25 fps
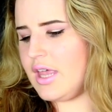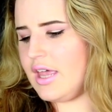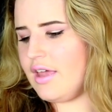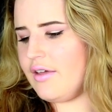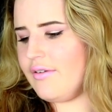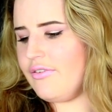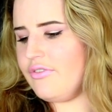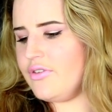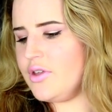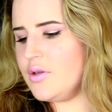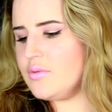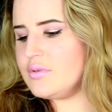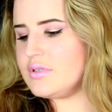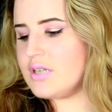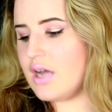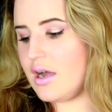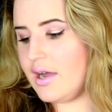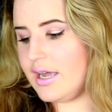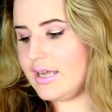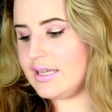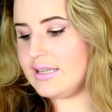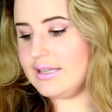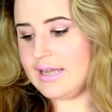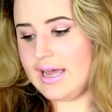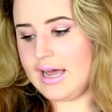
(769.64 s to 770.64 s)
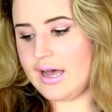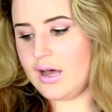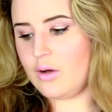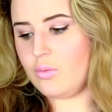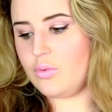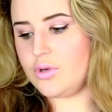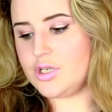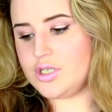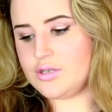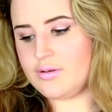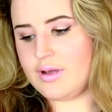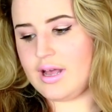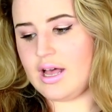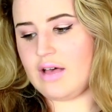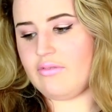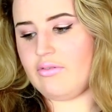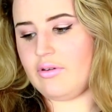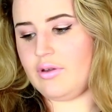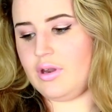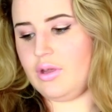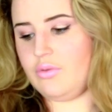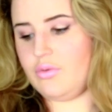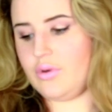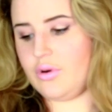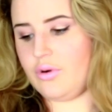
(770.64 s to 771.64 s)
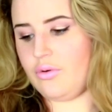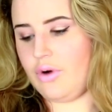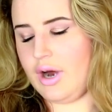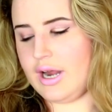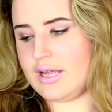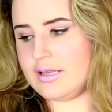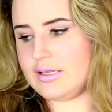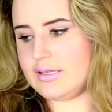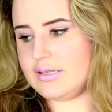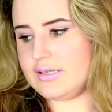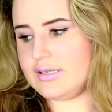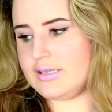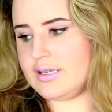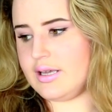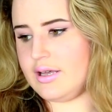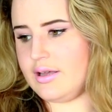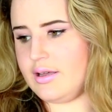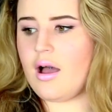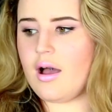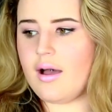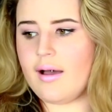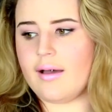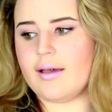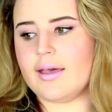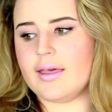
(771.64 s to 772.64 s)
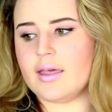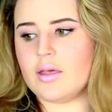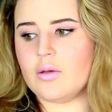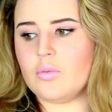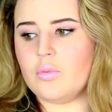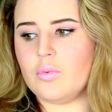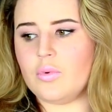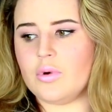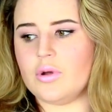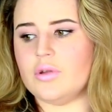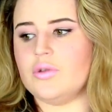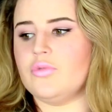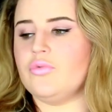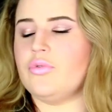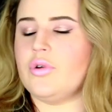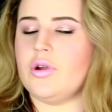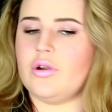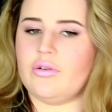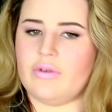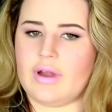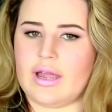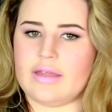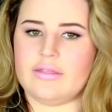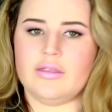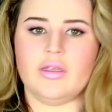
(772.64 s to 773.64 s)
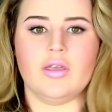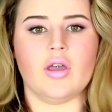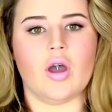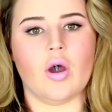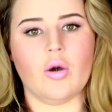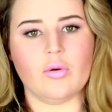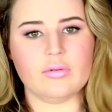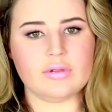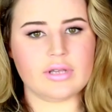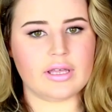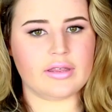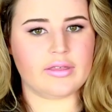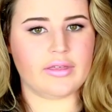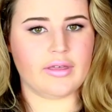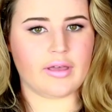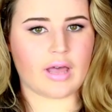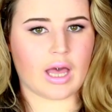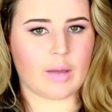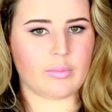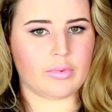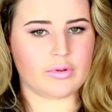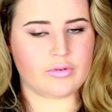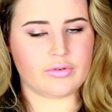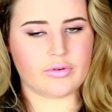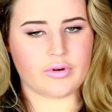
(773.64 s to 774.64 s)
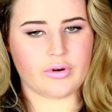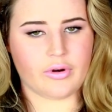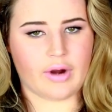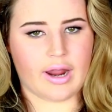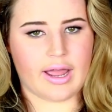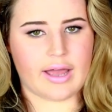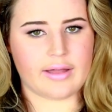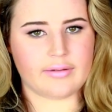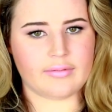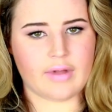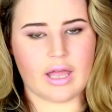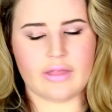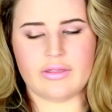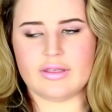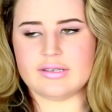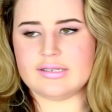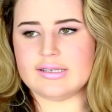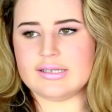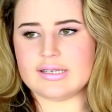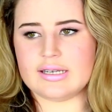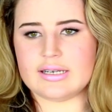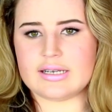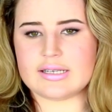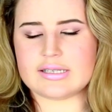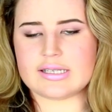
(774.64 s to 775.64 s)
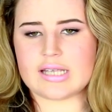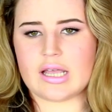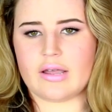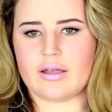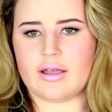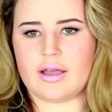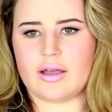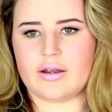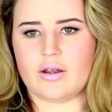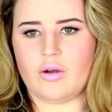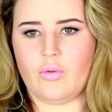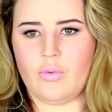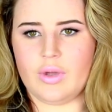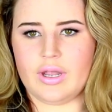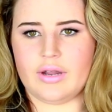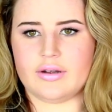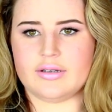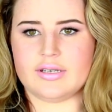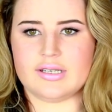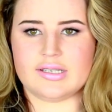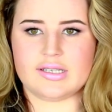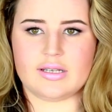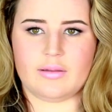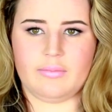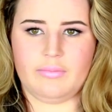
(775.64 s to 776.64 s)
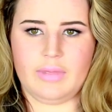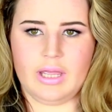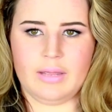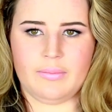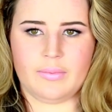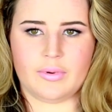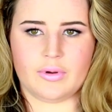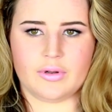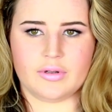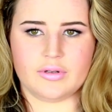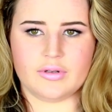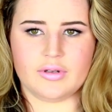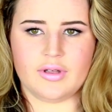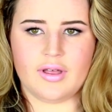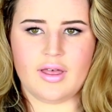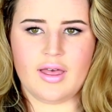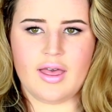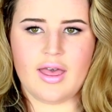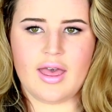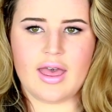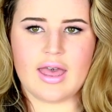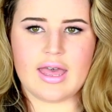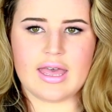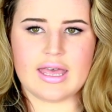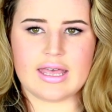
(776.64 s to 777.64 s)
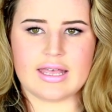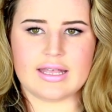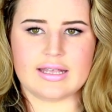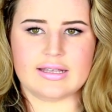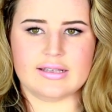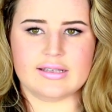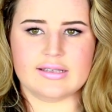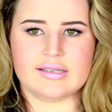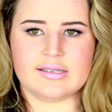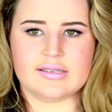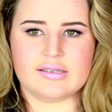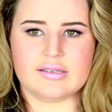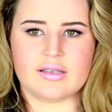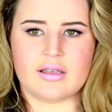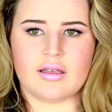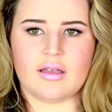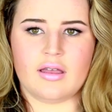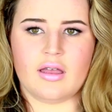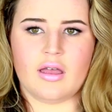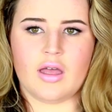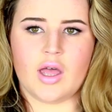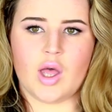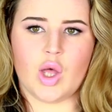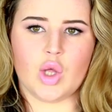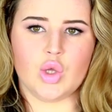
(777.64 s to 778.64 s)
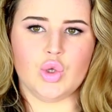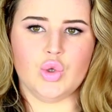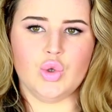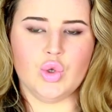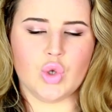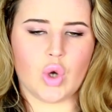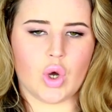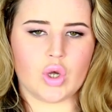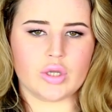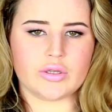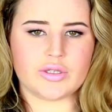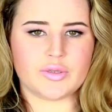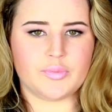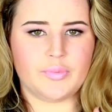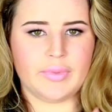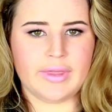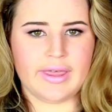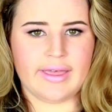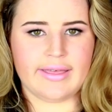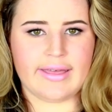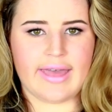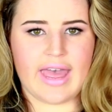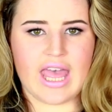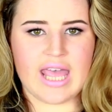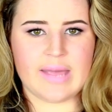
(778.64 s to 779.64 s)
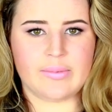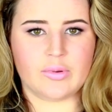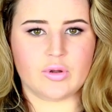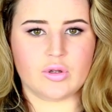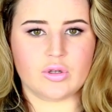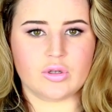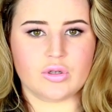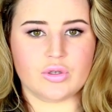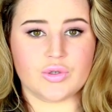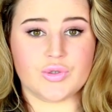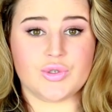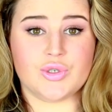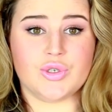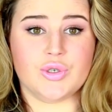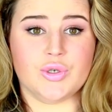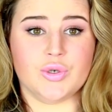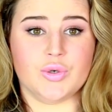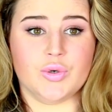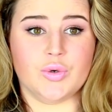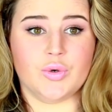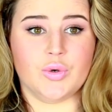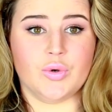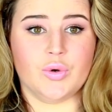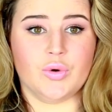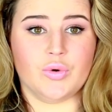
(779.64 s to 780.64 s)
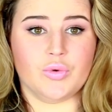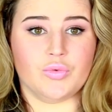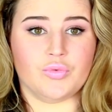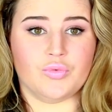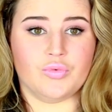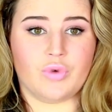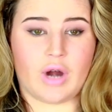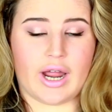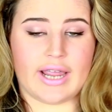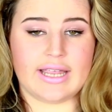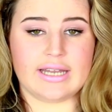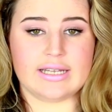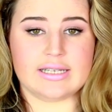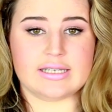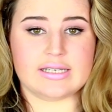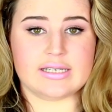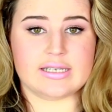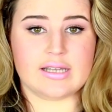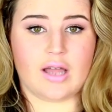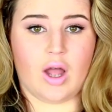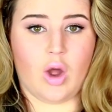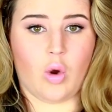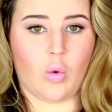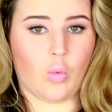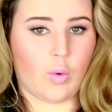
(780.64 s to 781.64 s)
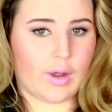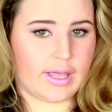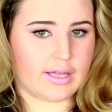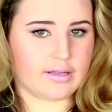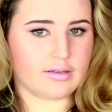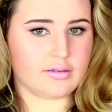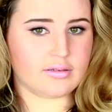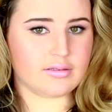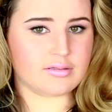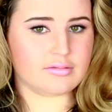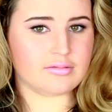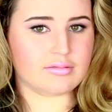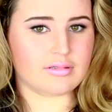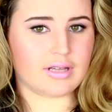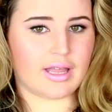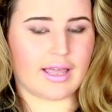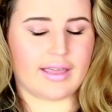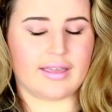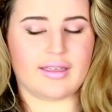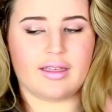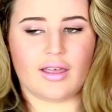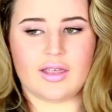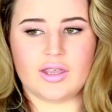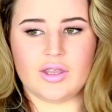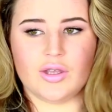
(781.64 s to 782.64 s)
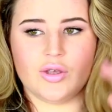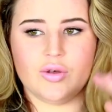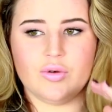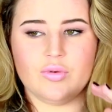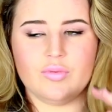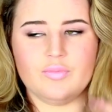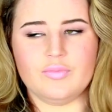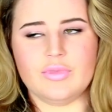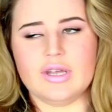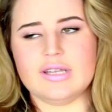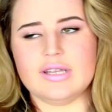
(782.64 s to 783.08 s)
if you died now, would you have any regrets? I would regret, the only thing I would regret, and this is gonna sound kind of weird to some people, is not being able to write a will. Like, you,